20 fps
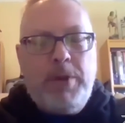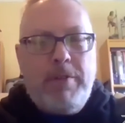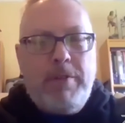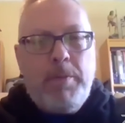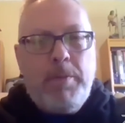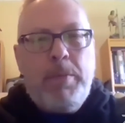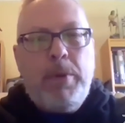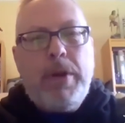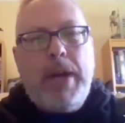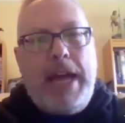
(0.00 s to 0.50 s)

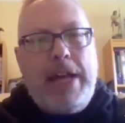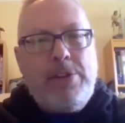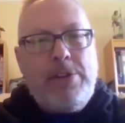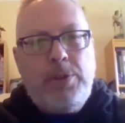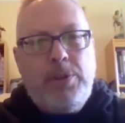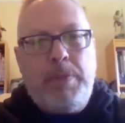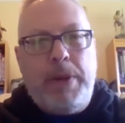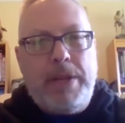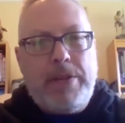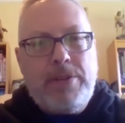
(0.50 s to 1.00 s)
book has
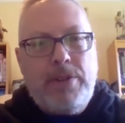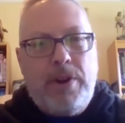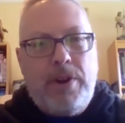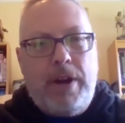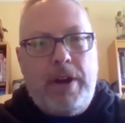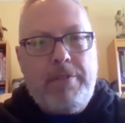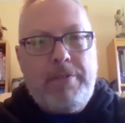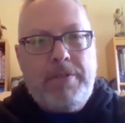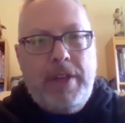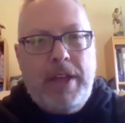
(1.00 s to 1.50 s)
you pissed
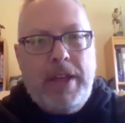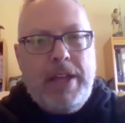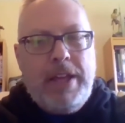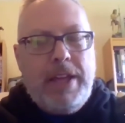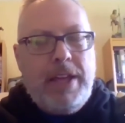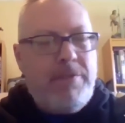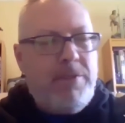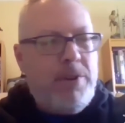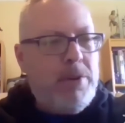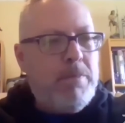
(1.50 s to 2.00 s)
off,
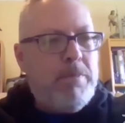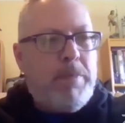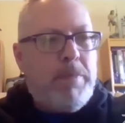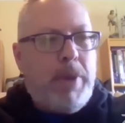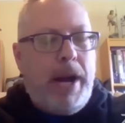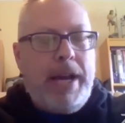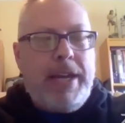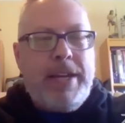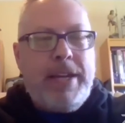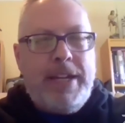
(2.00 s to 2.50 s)
if you're
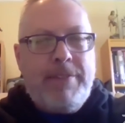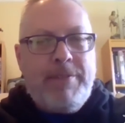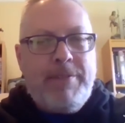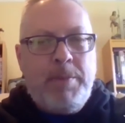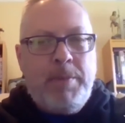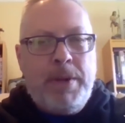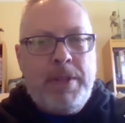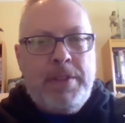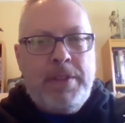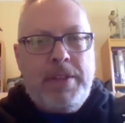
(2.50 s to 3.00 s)
buying it every
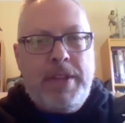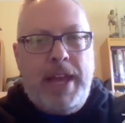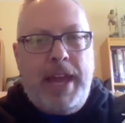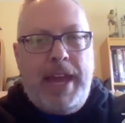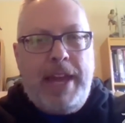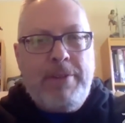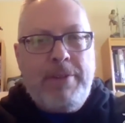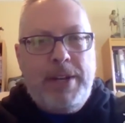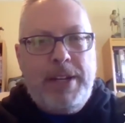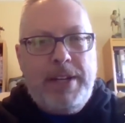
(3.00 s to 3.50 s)
month to
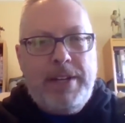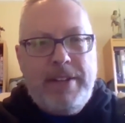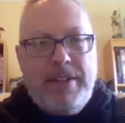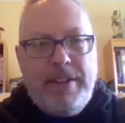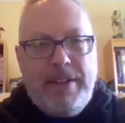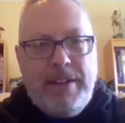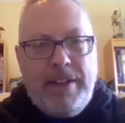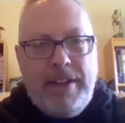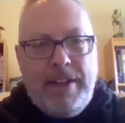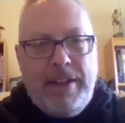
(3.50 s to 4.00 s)
hate read it,
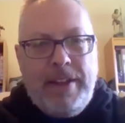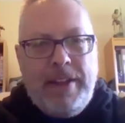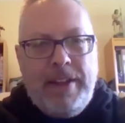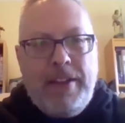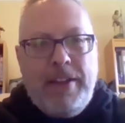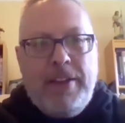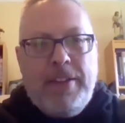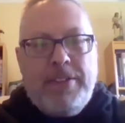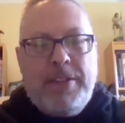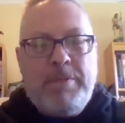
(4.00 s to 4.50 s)

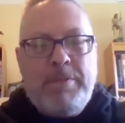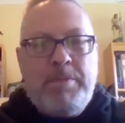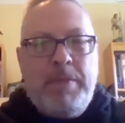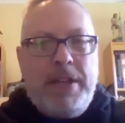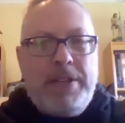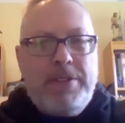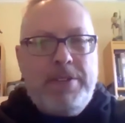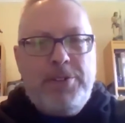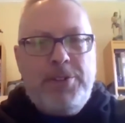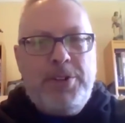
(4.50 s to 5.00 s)
the
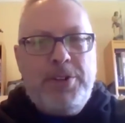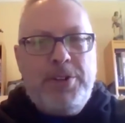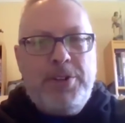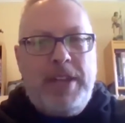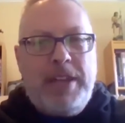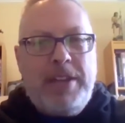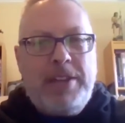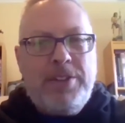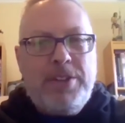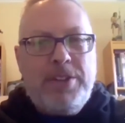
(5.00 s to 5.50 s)
message you're
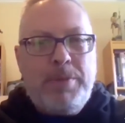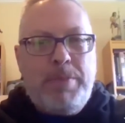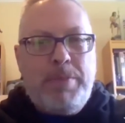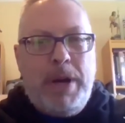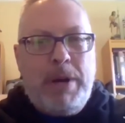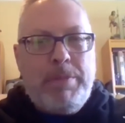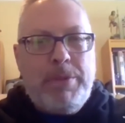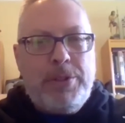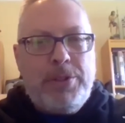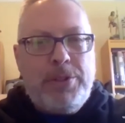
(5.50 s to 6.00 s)
sending to the
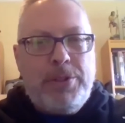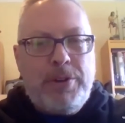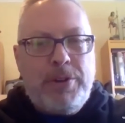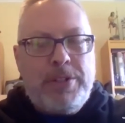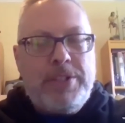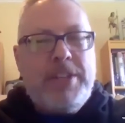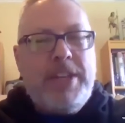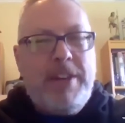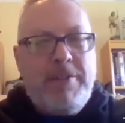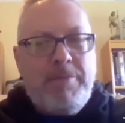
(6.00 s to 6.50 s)
publisher
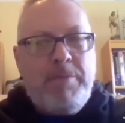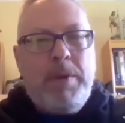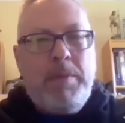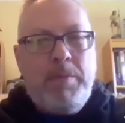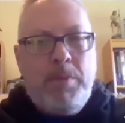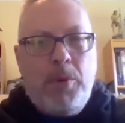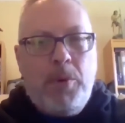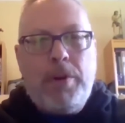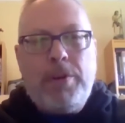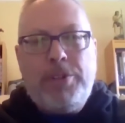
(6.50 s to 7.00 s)
is, give me
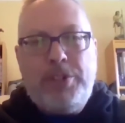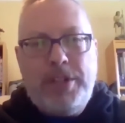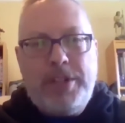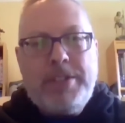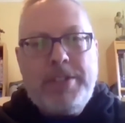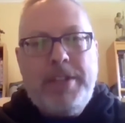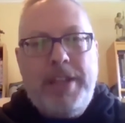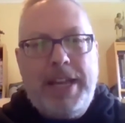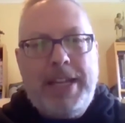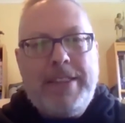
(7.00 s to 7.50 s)
more
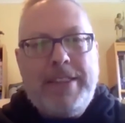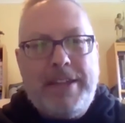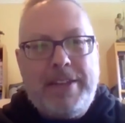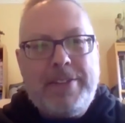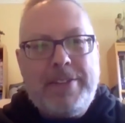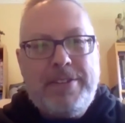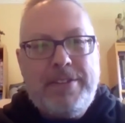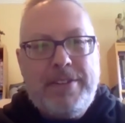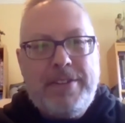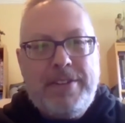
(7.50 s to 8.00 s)
just like
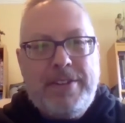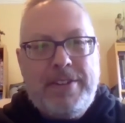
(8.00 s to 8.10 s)
this.